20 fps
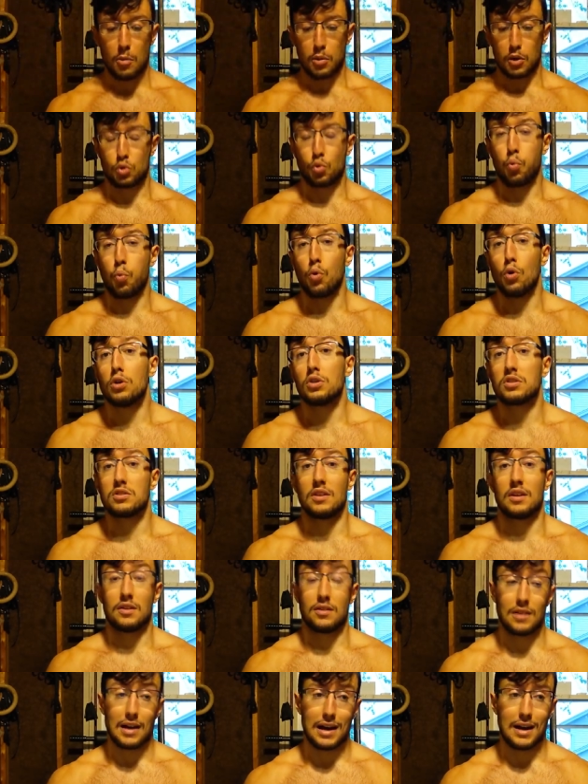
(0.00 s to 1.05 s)
But worse
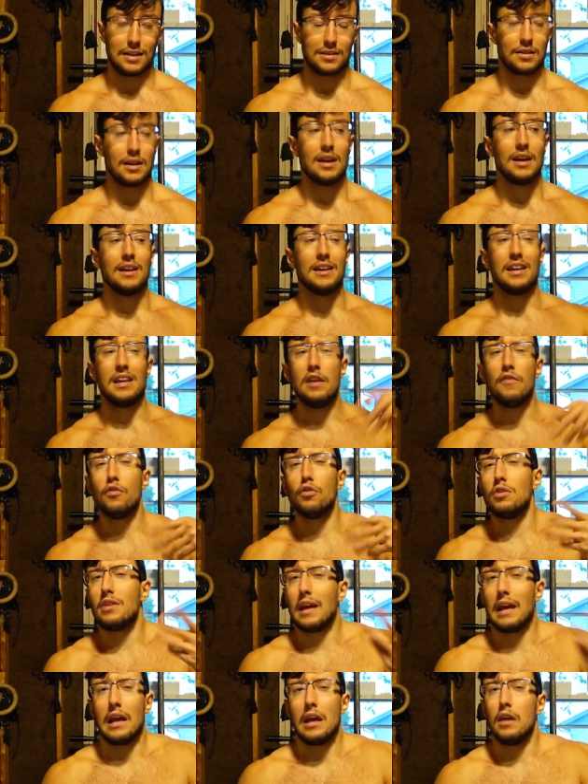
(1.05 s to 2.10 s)
than that,
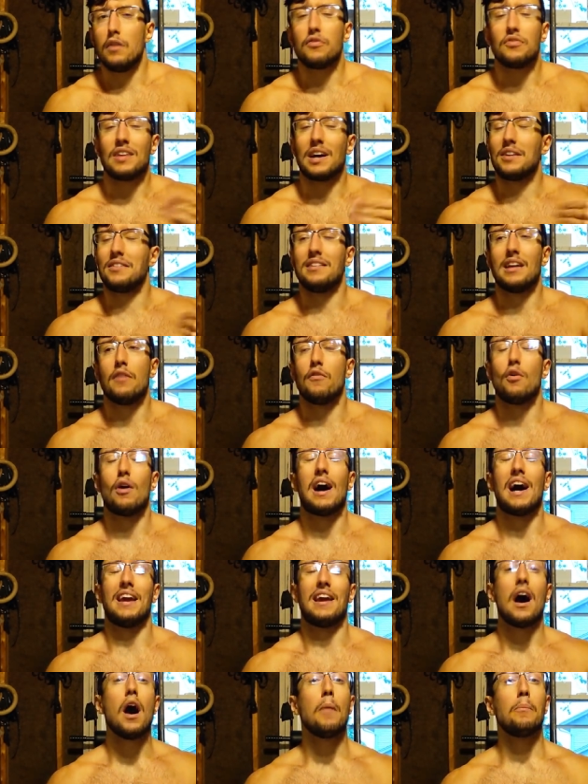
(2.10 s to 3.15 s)
even if that never
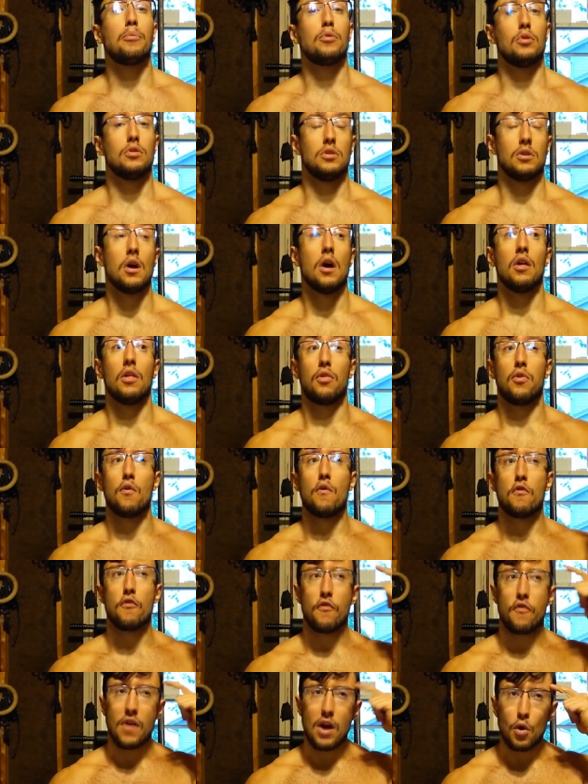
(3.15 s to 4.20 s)
had happened,
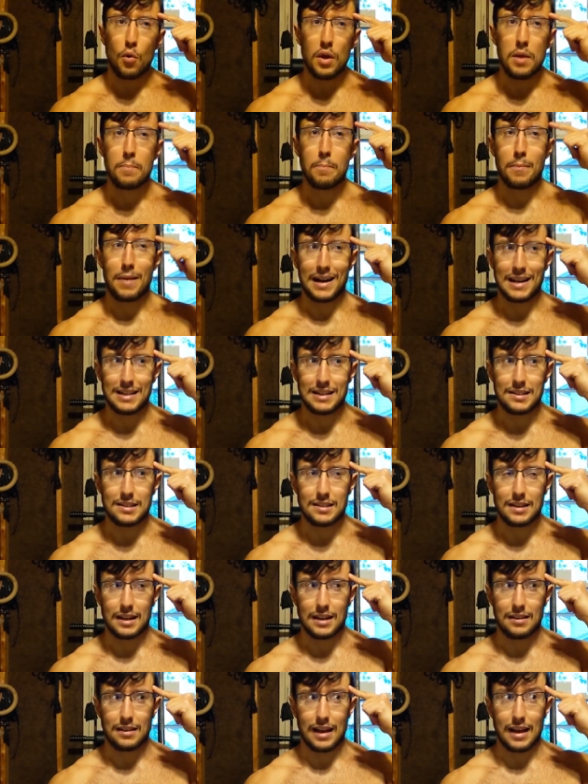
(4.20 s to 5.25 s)
the very
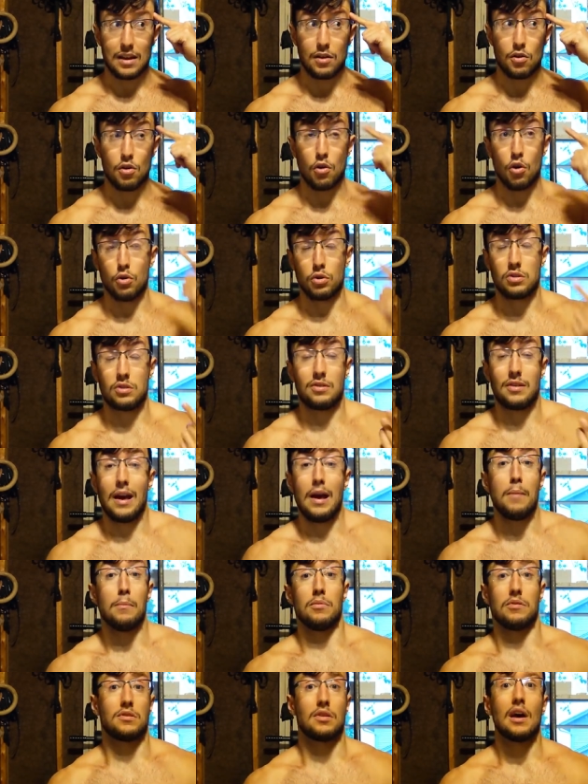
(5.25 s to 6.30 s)
mindset and
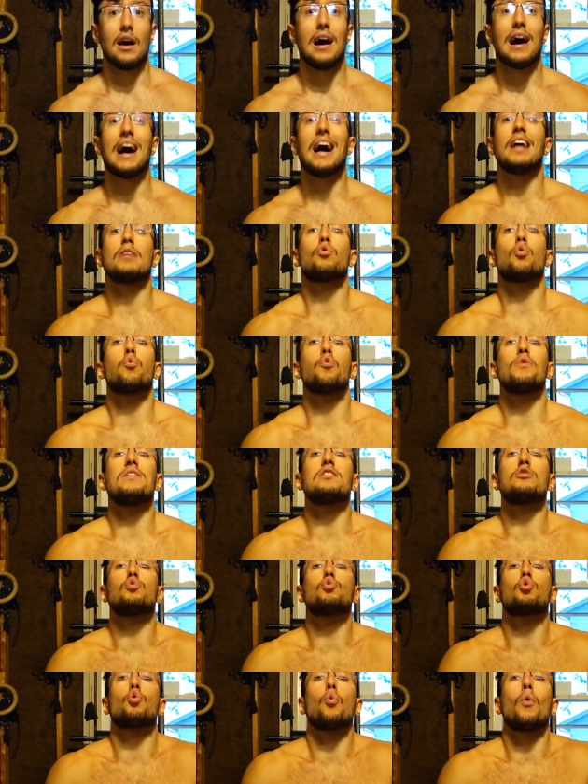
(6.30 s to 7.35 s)
attempt at
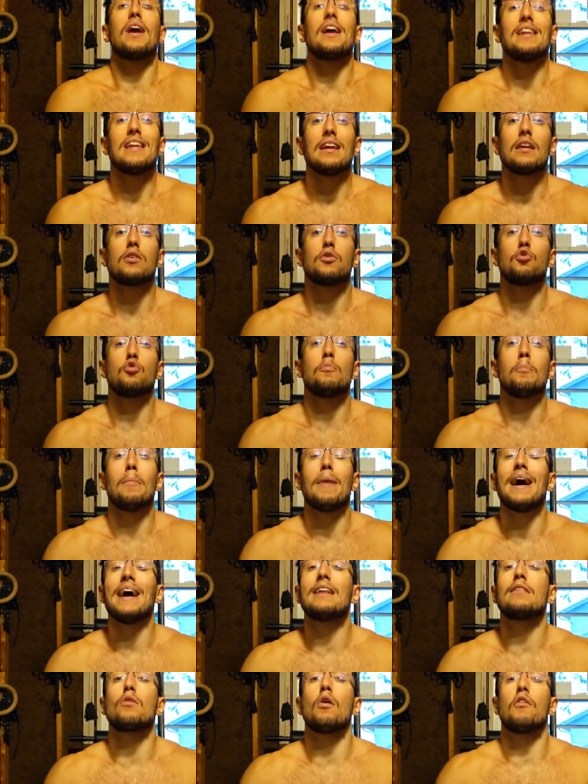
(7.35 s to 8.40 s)
restraining the
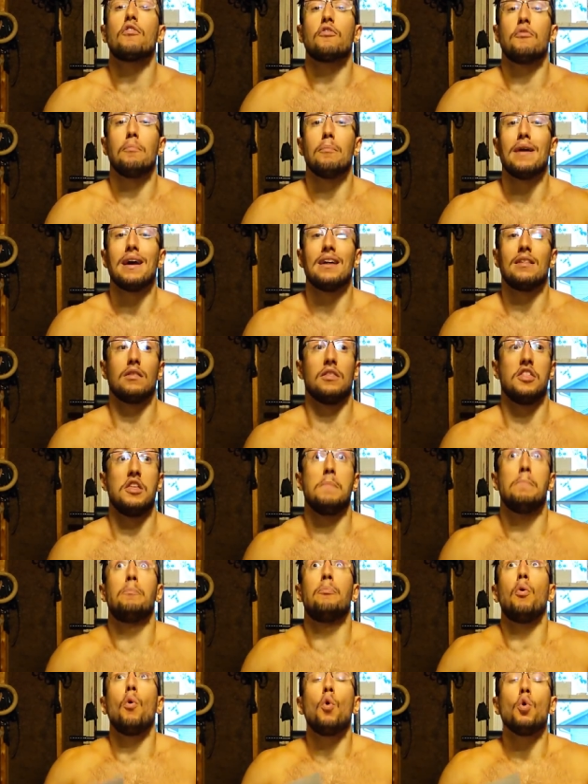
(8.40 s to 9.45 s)
might of man,
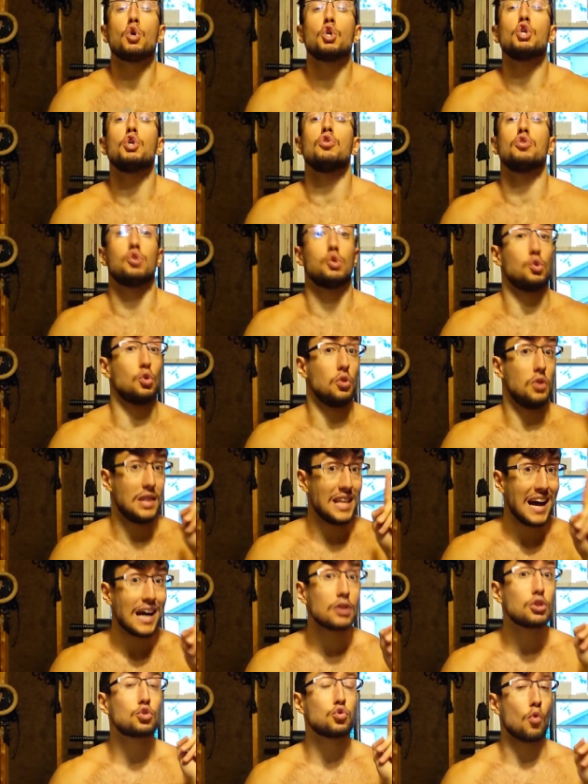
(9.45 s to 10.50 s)
the
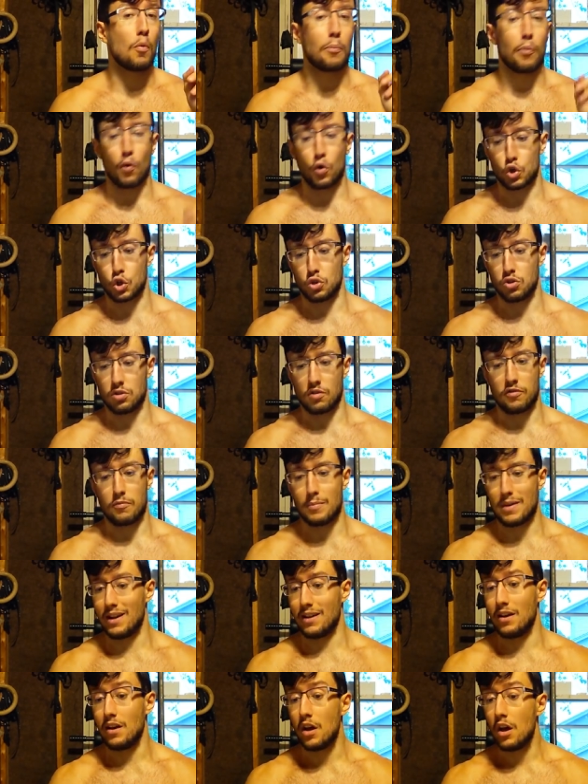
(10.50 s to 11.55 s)
natural portions of
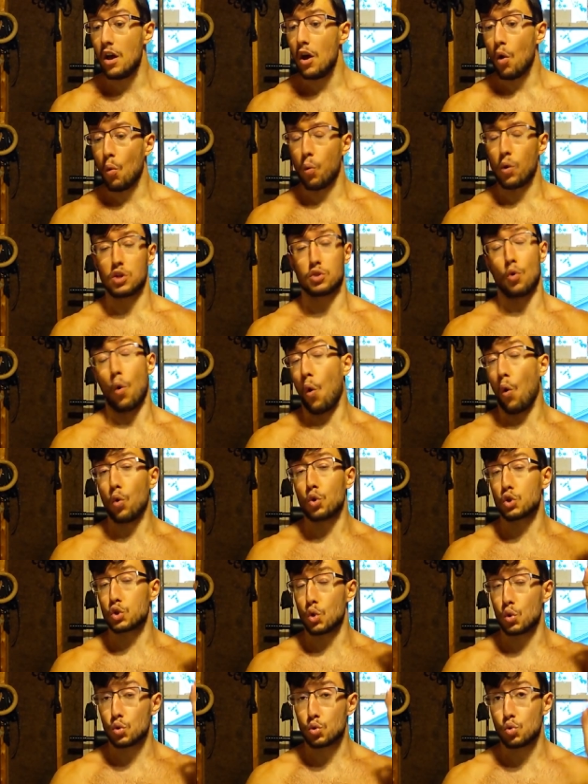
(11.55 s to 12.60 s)
man, was
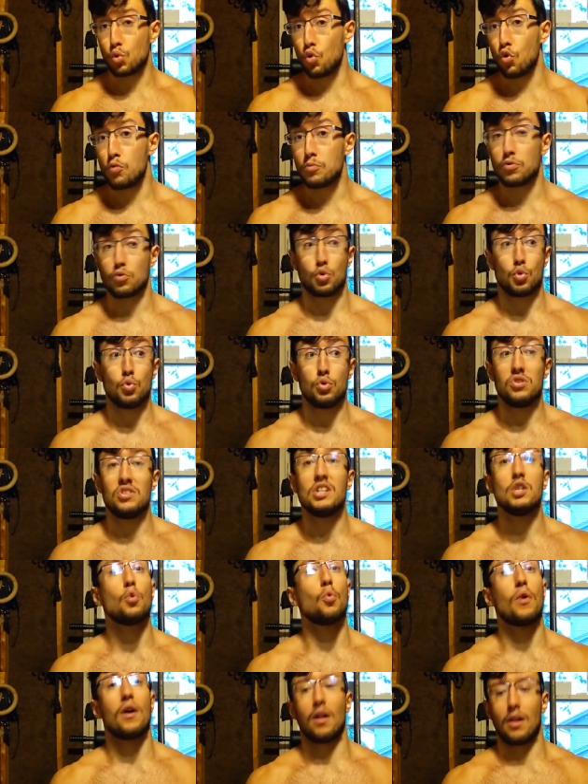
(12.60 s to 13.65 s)
also doomed to
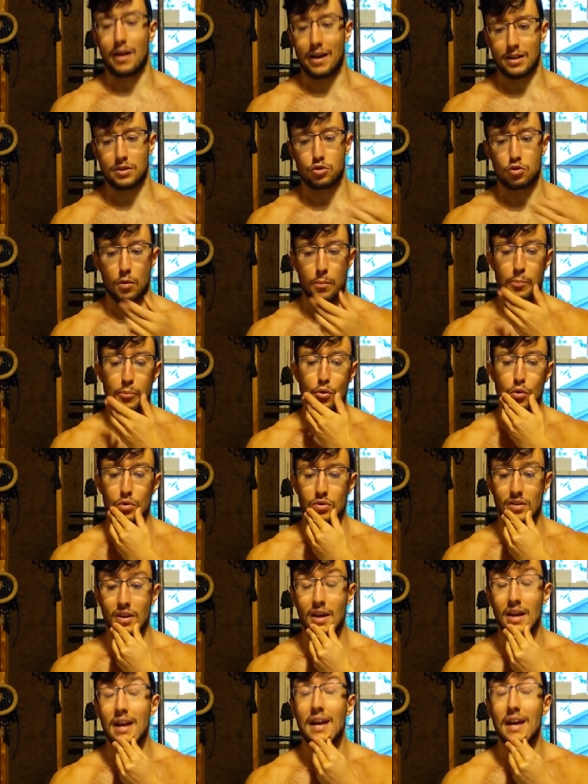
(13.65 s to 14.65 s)
derail at some point.